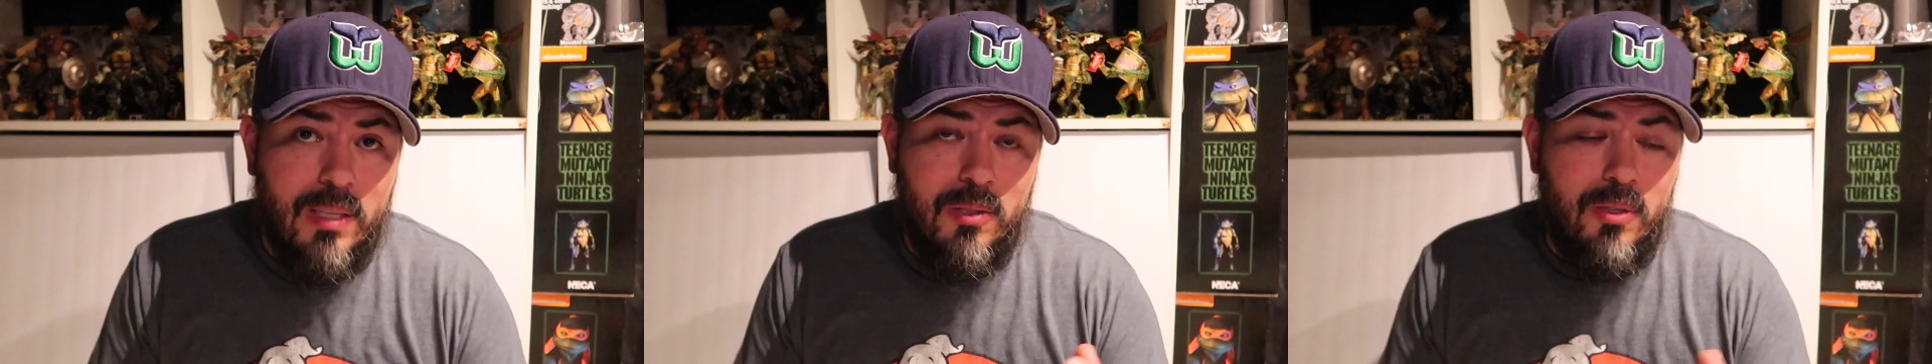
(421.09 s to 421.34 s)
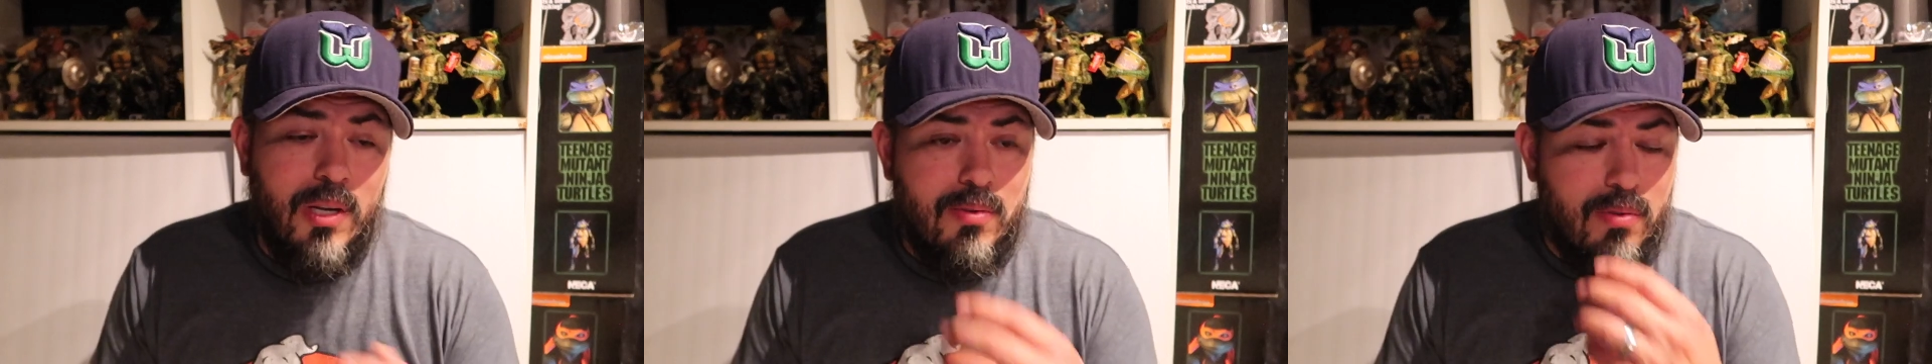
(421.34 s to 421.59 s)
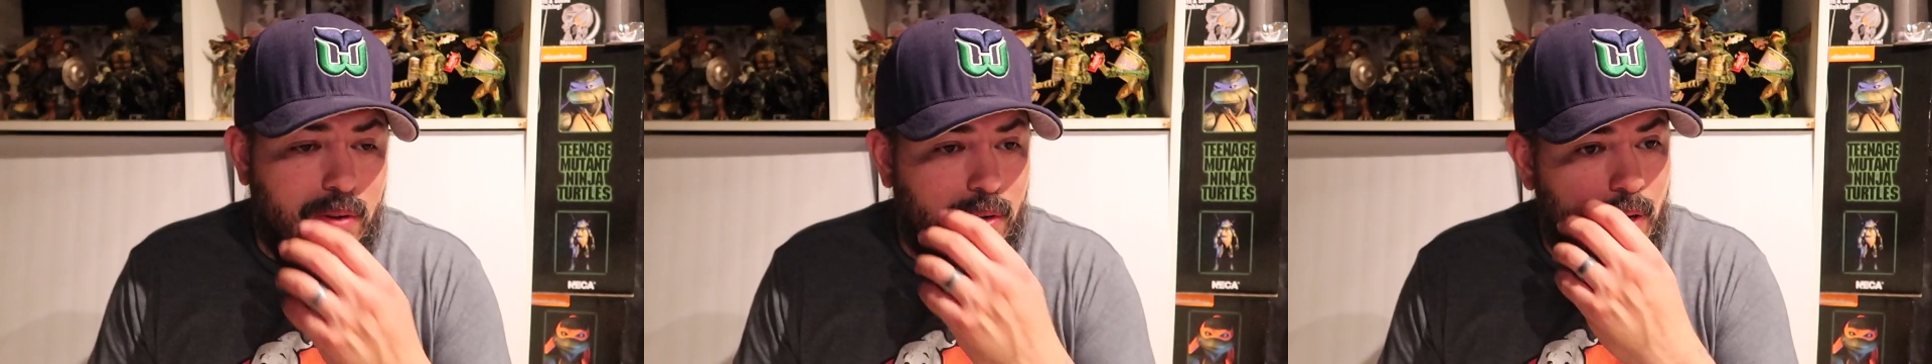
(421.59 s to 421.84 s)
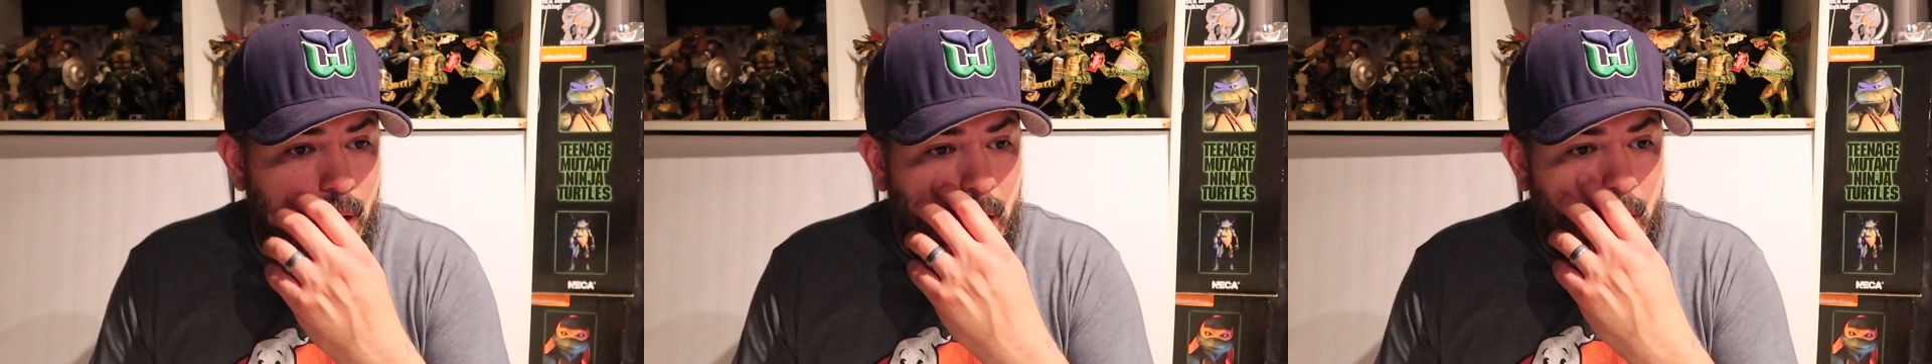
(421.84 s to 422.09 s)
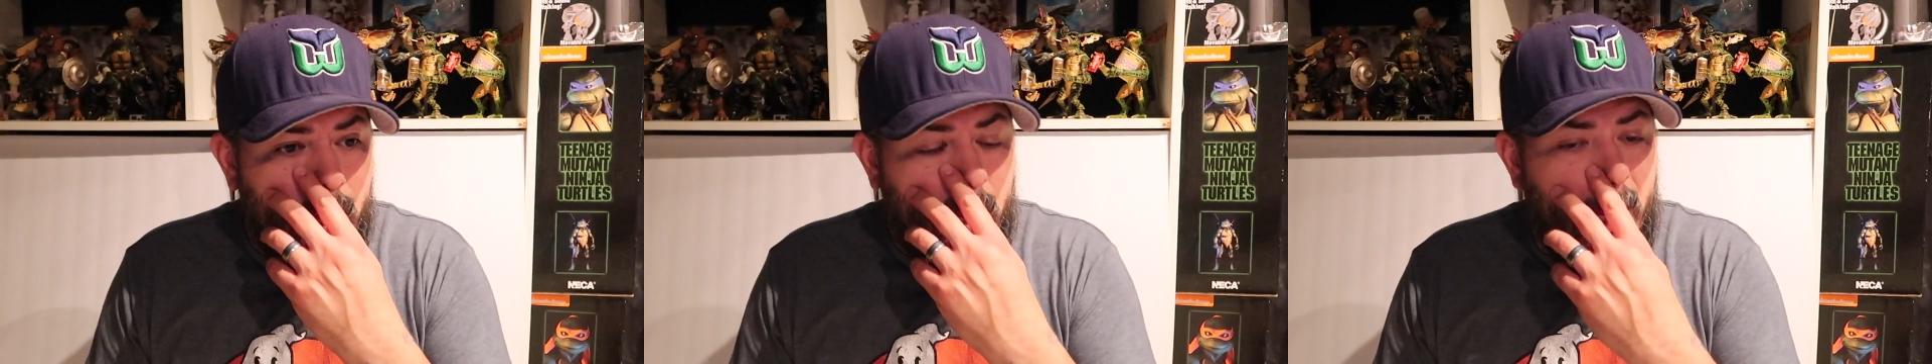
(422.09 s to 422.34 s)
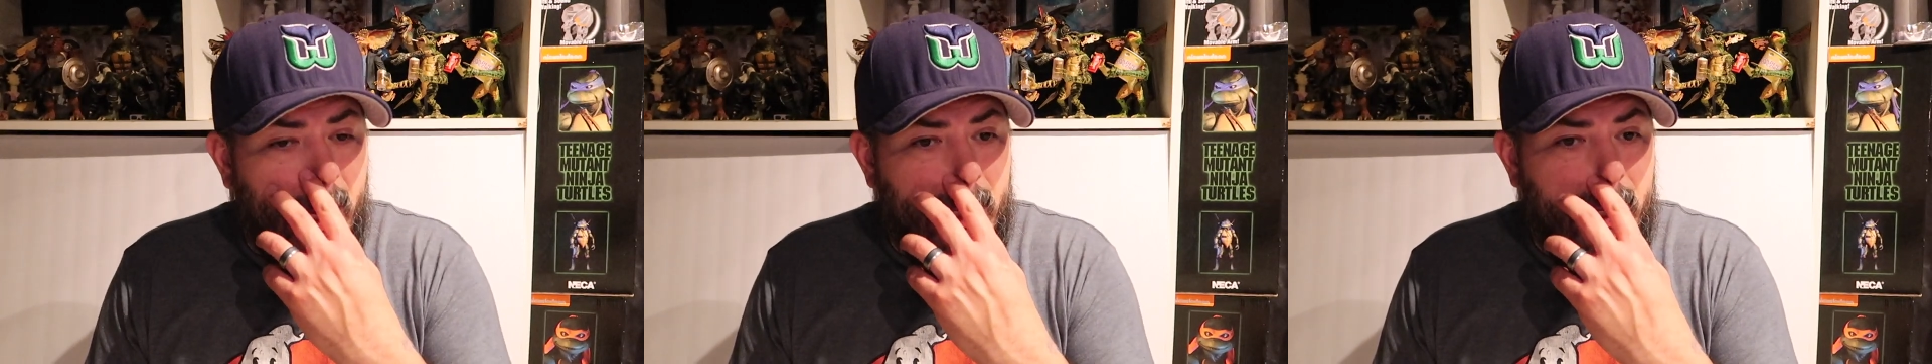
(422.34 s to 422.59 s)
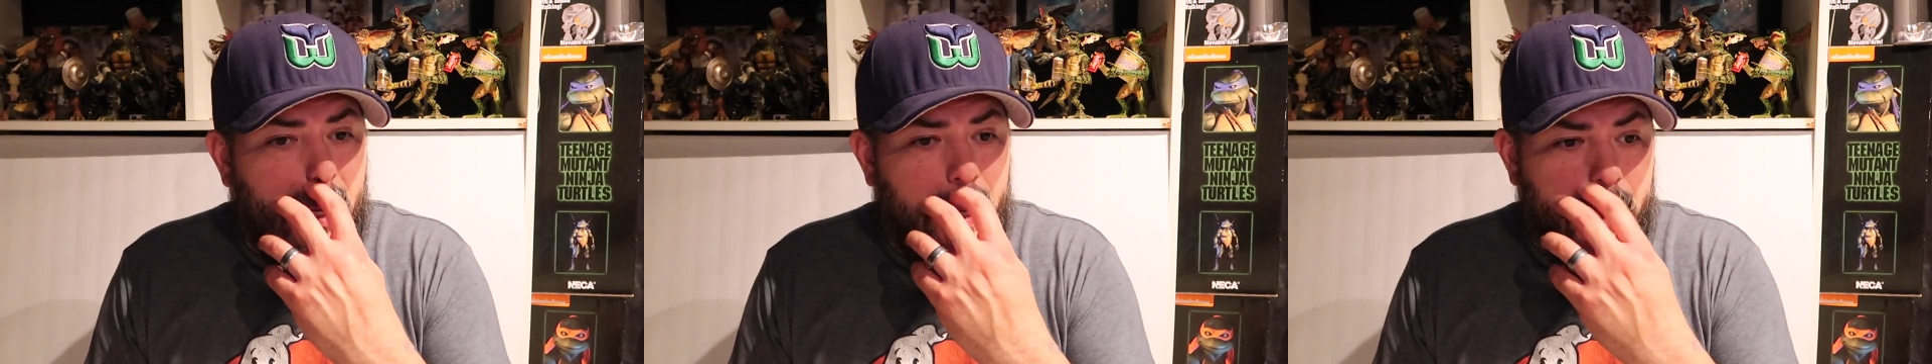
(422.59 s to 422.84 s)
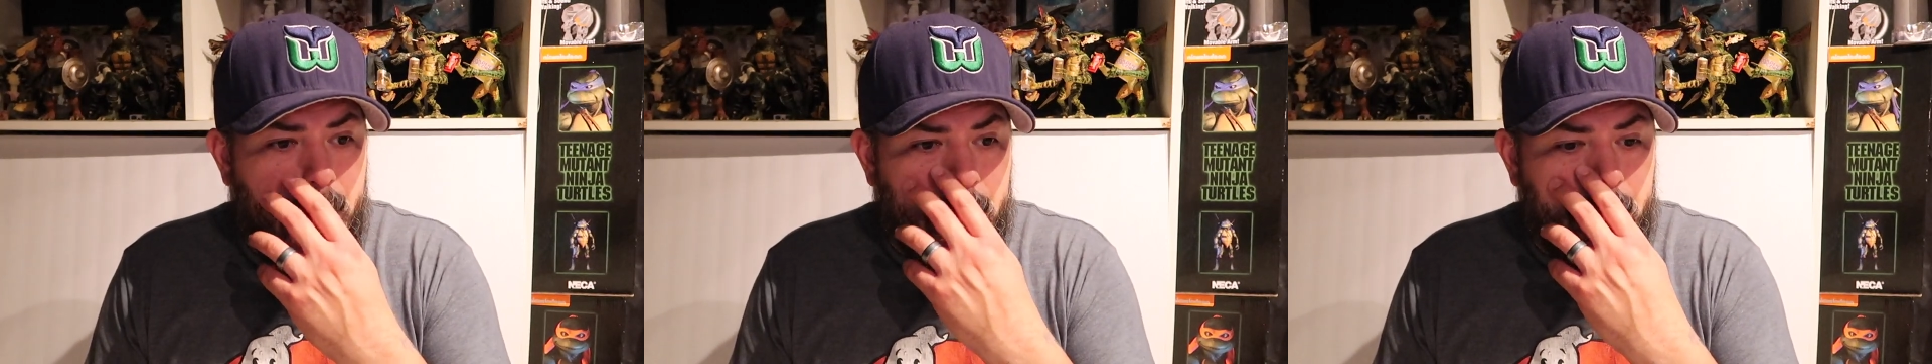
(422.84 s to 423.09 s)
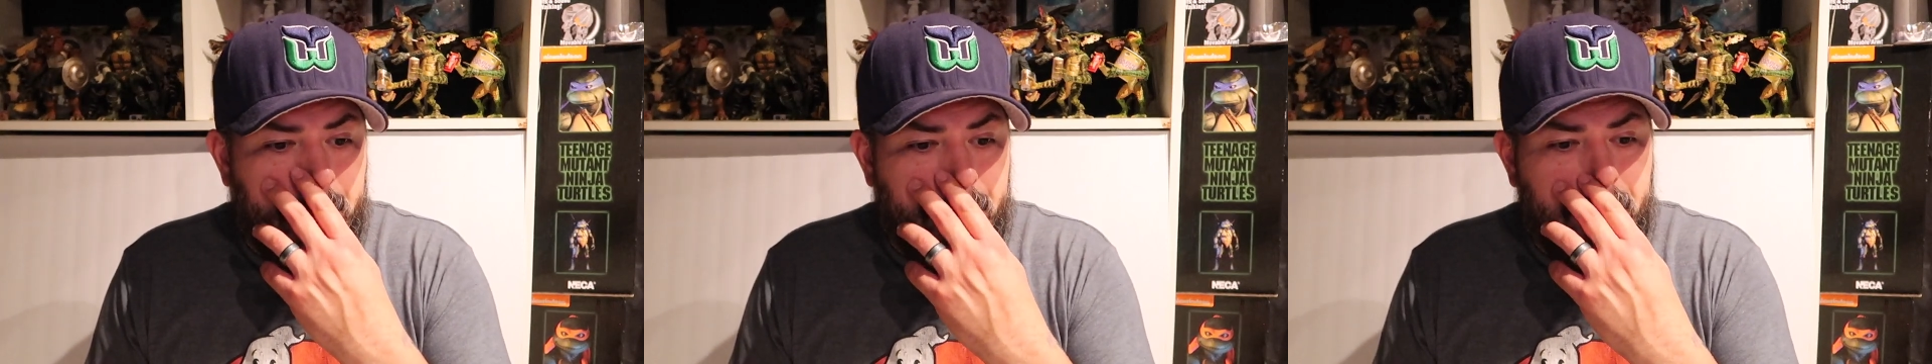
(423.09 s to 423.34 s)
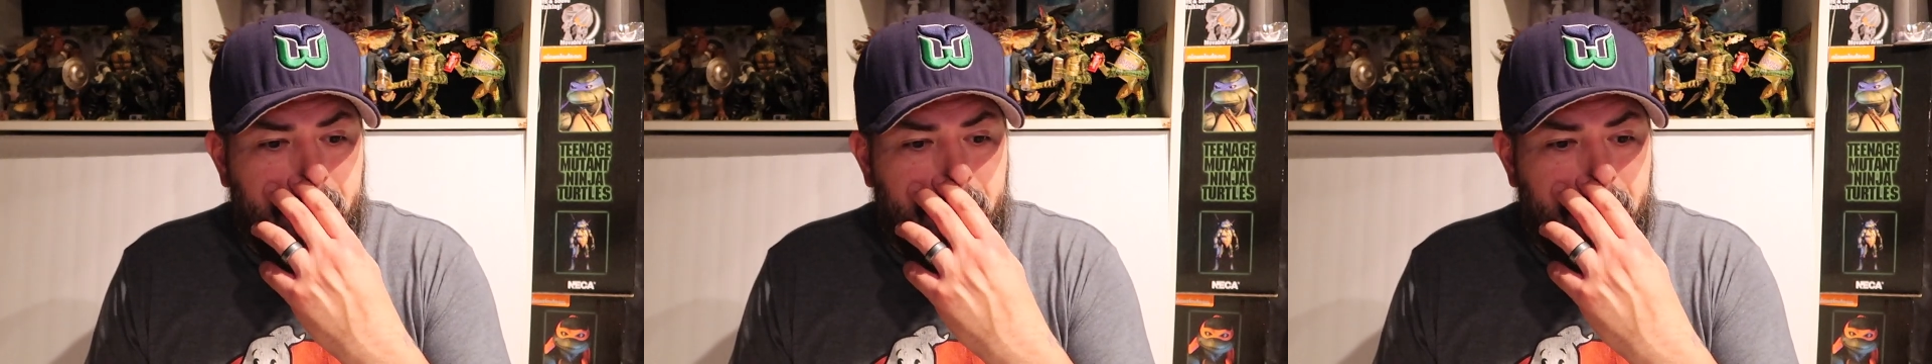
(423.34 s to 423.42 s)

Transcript: is stressful. And um,